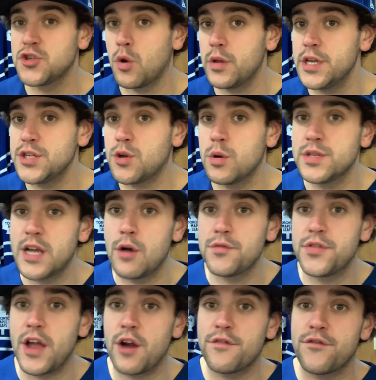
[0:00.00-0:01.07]
Dolis goes out
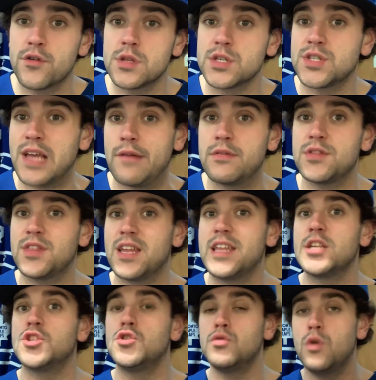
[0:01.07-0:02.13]
there for the seventh
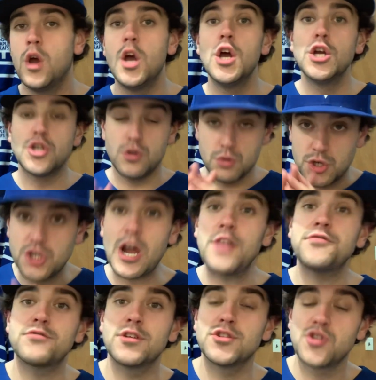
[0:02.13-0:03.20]
inning to
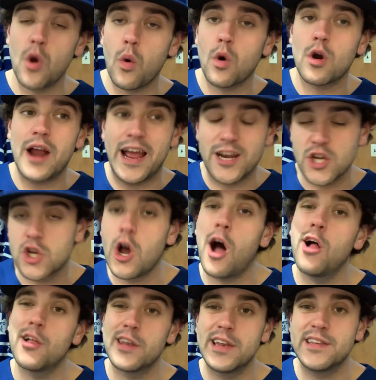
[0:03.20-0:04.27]
shut the door and
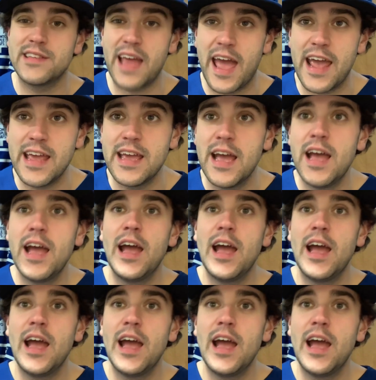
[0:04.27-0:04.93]
call it a day.